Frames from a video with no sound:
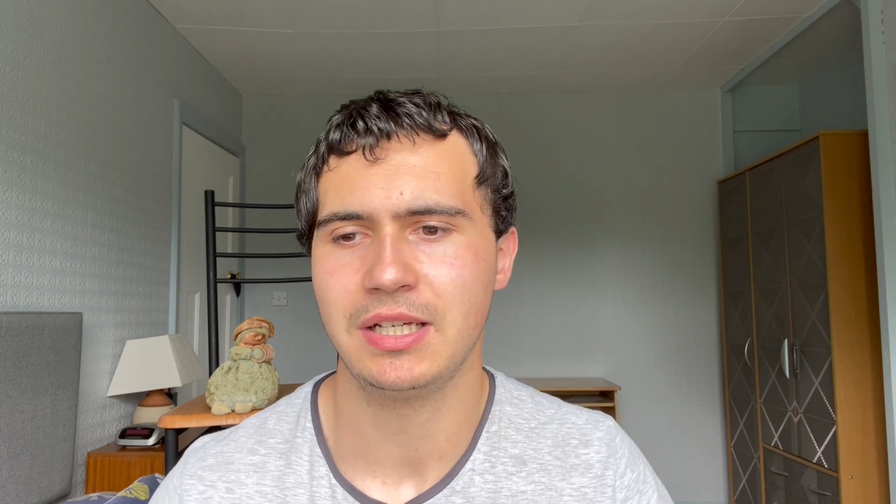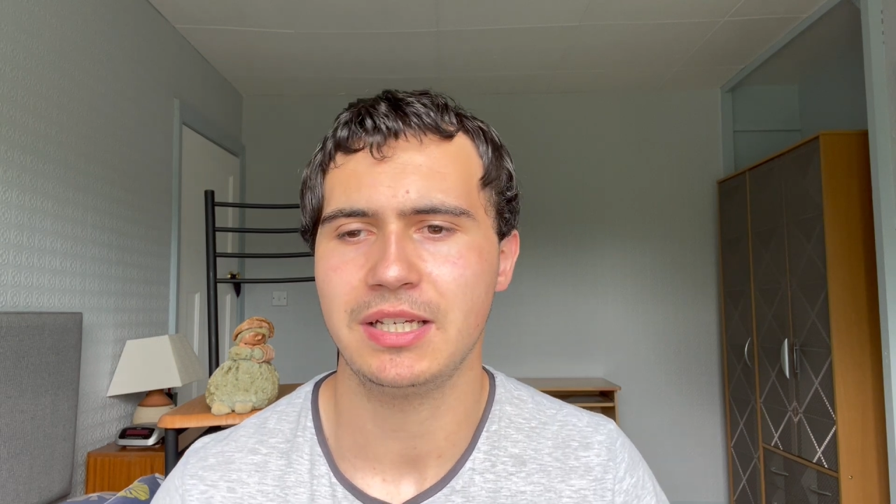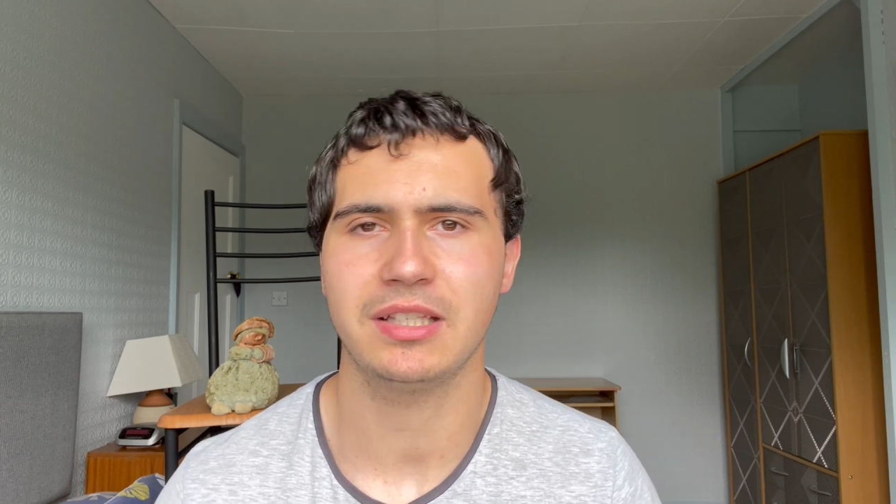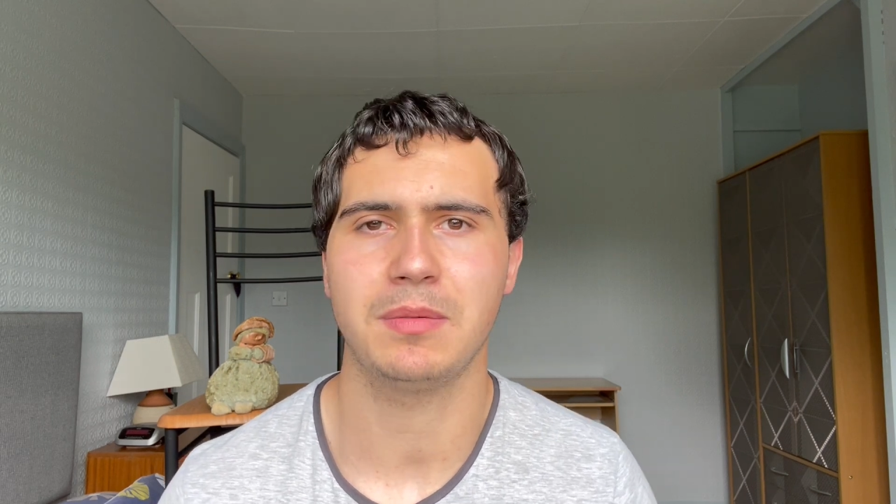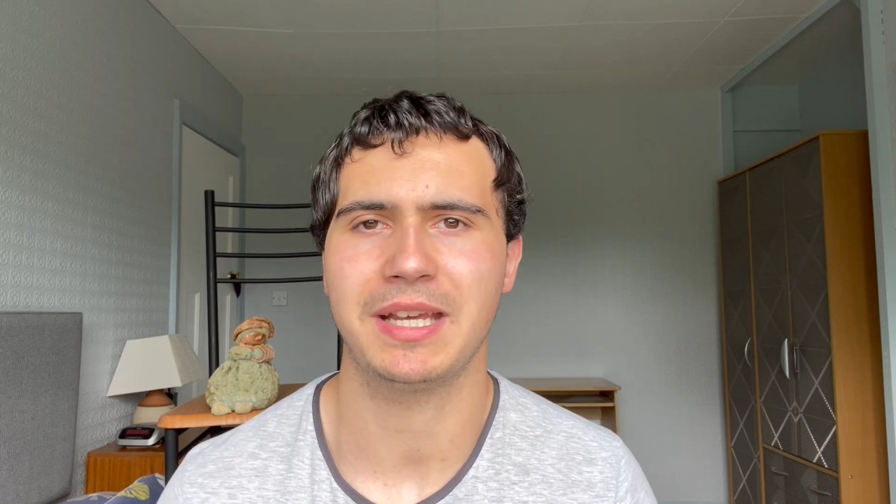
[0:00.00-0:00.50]

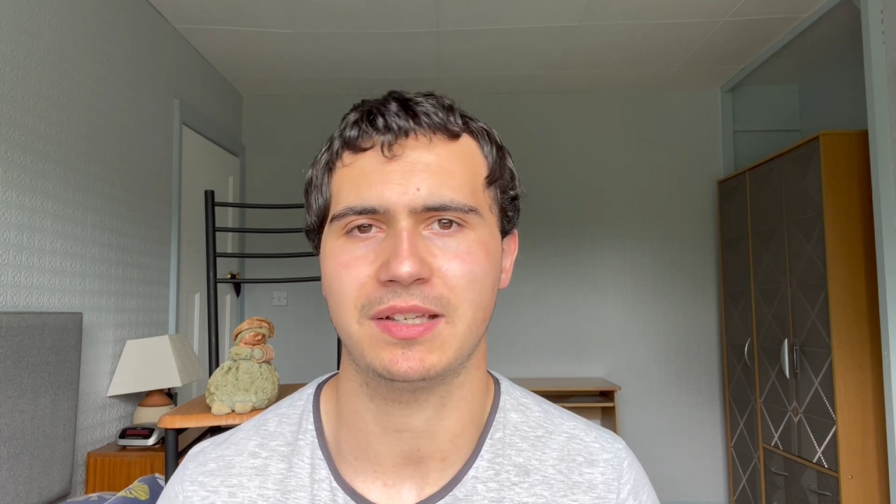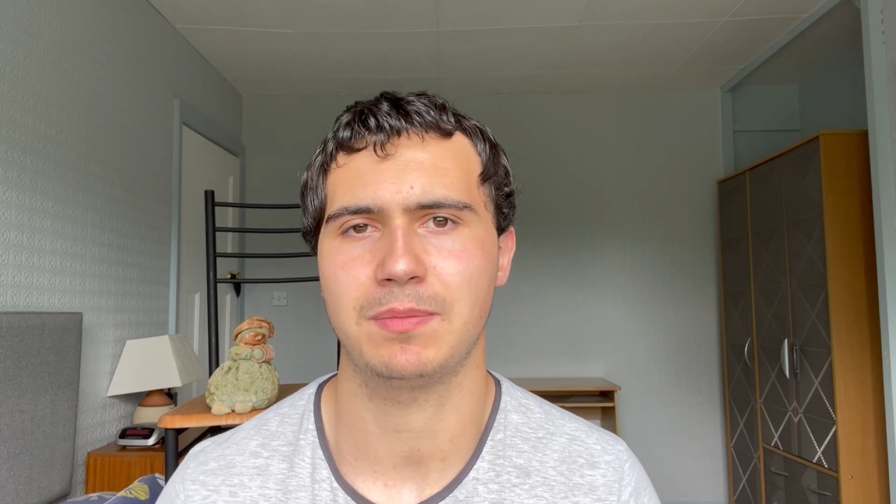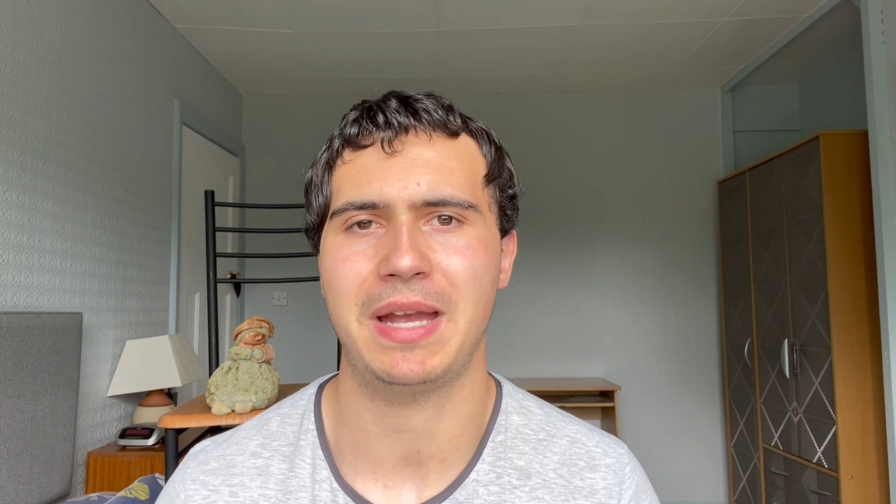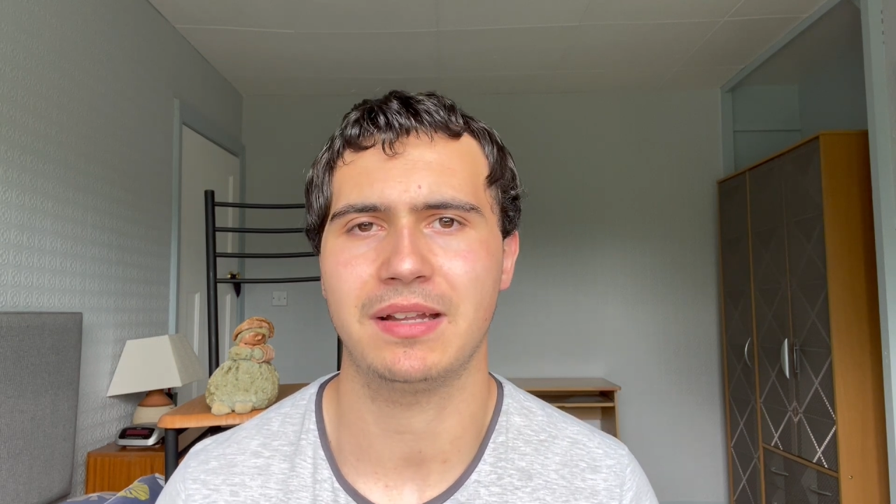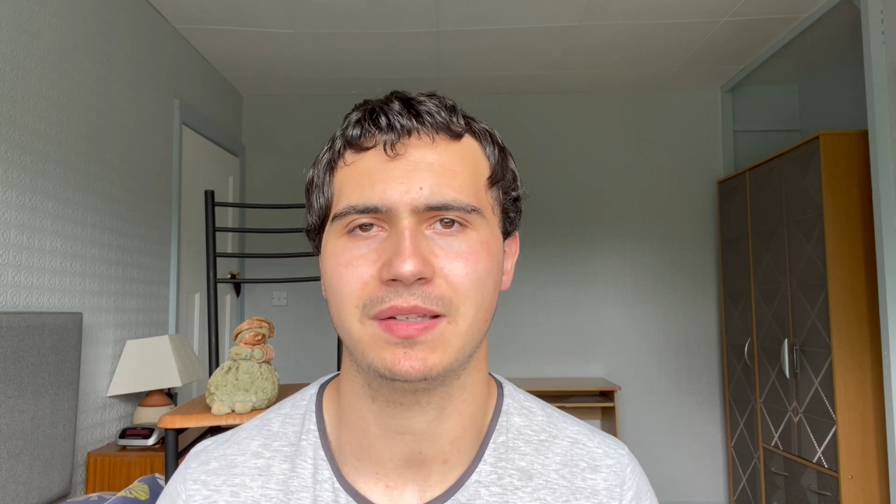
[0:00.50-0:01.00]
is to be
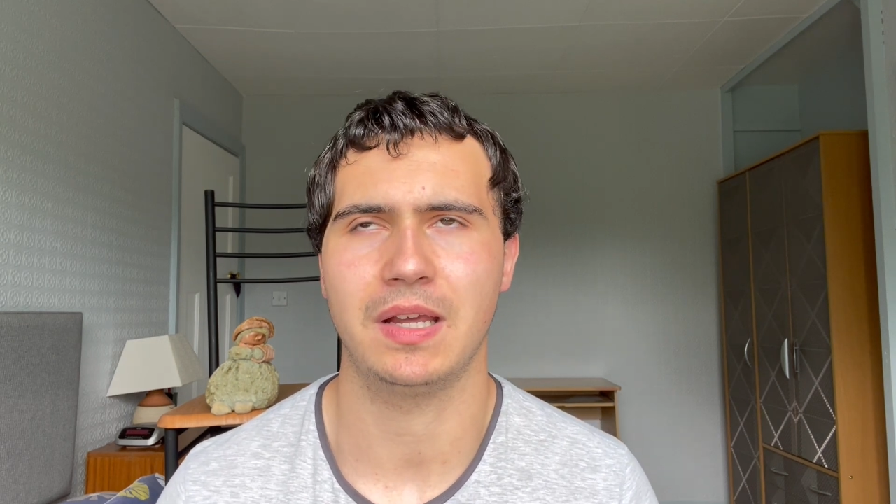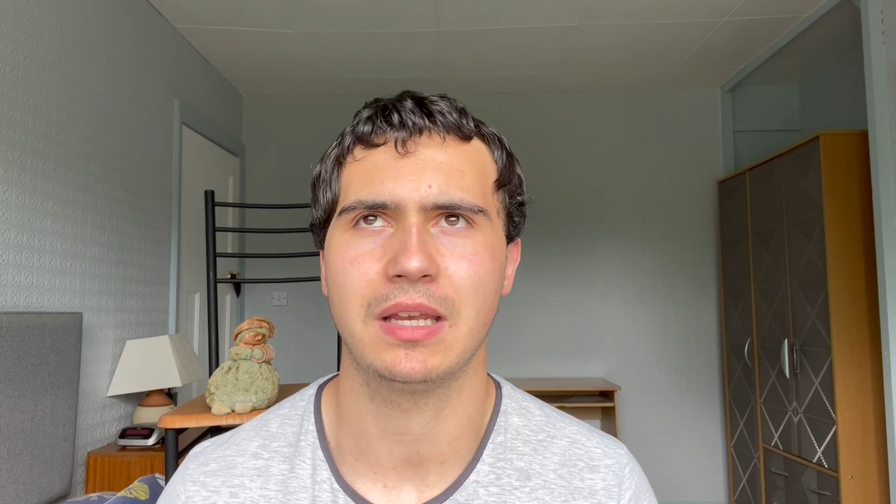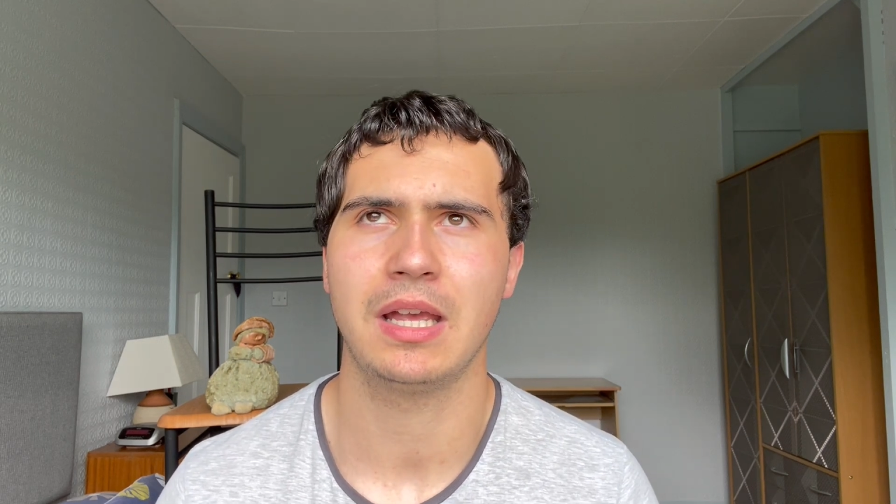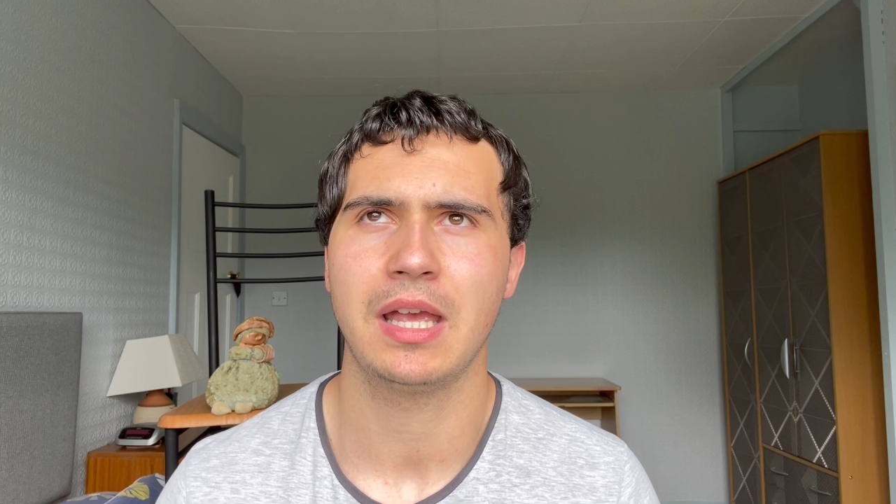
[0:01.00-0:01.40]
expected.